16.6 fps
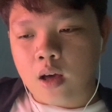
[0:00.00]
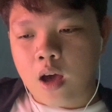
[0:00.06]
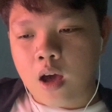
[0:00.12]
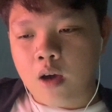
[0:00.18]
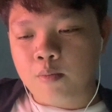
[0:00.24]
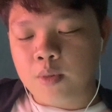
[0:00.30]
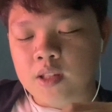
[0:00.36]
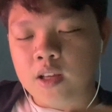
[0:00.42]

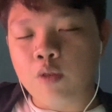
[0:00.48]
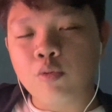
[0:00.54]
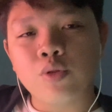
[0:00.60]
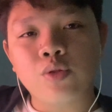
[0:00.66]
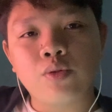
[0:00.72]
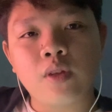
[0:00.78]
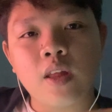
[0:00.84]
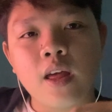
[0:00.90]

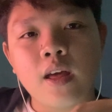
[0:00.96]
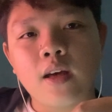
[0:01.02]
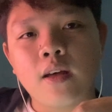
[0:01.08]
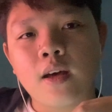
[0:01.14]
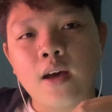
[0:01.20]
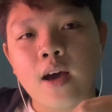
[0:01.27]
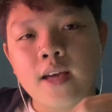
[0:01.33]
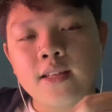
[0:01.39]
basically
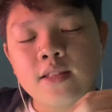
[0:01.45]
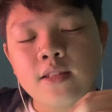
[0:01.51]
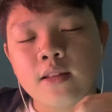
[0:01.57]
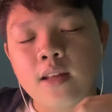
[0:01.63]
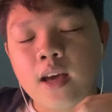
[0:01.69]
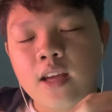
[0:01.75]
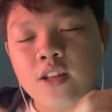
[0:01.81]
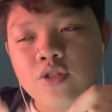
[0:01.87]
I
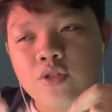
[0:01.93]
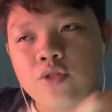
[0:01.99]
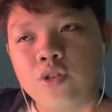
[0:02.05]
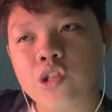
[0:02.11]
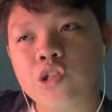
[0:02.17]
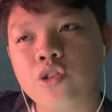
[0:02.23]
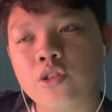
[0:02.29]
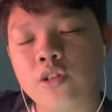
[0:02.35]

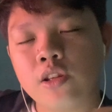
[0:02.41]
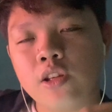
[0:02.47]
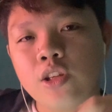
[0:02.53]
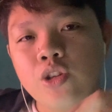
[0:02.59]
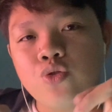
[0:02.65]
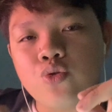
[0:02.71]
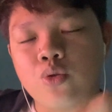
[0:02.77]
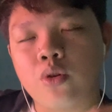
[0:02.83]

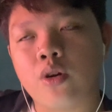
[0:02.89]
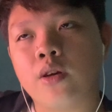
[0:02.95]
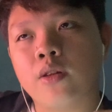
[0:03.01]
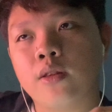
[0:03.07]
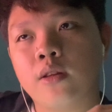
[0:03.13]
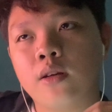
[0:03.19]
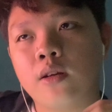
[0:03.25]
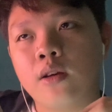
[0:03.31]
traditionally
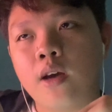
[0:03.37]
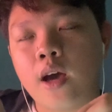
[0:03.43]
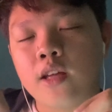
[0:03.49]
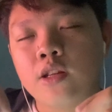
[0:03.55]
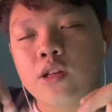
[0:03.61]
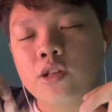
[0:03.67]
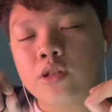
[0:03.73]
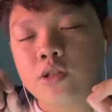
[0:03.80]

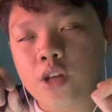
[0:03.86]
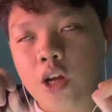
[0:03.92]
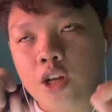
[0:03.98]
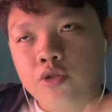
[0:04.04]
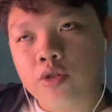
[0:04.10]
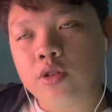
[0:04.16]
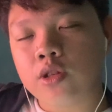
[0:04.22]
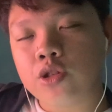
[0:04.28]
I
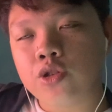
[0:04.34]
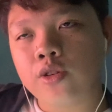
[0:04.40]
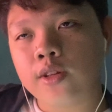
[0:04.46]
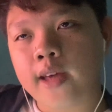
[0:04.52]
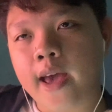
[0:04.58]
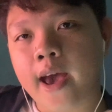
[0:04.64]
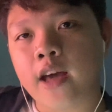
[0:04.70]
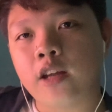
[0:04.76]

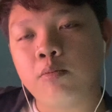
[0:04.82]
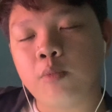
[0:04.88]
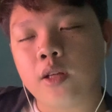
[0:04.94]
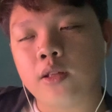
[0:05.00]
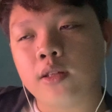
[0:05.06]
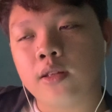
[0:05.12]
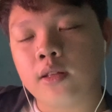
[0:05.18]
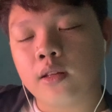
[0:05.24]
traditionally
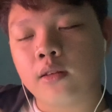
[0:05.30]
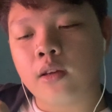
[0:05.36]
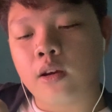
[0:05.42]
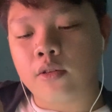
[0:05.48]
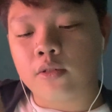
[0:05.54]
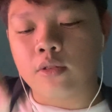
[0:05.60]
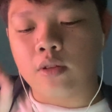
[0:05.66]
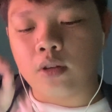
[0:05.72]
animated the
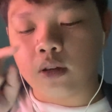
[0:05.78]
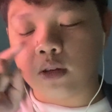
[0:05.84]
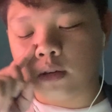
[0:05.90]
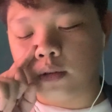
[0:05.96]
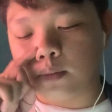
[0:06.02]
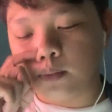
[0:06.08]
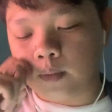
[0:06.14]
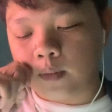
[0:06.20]
entire thing.
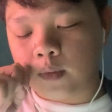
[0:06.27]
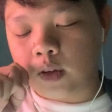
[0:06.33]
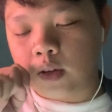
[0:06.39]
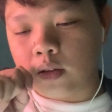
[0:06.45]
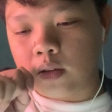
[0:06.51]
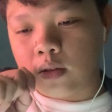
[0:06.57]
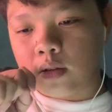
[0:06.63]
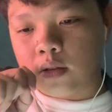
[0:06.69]

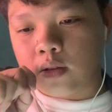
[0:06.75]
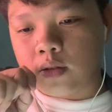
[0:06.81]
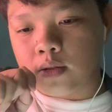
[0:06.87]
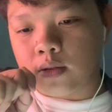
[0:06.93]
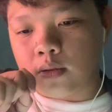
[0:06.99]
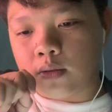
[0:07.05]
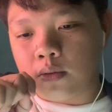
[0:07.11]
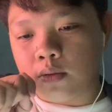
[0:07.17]

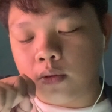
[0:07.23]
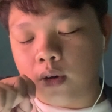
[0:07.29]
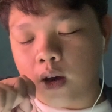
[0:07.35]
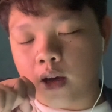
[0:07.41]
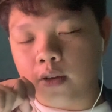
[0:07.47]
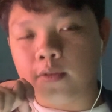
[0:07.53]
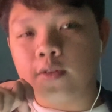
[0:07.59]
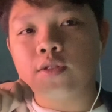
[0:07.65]
So
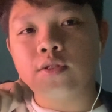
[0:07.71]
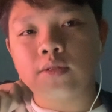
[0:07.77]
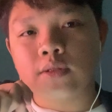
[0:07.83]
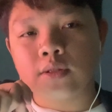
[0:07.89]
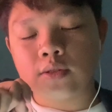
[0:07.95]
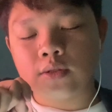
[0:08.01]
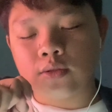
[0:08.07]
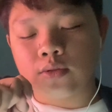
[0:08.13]
I first
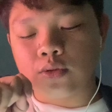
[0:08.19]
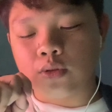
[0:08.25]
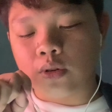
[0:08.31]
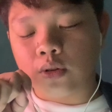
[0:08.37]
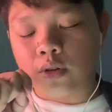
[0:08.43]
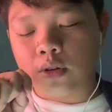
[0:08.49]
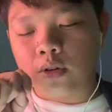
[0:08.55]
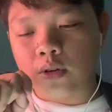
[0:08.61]

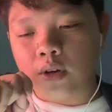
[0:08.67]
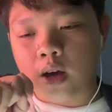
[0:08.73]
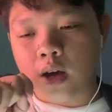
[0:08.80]
drew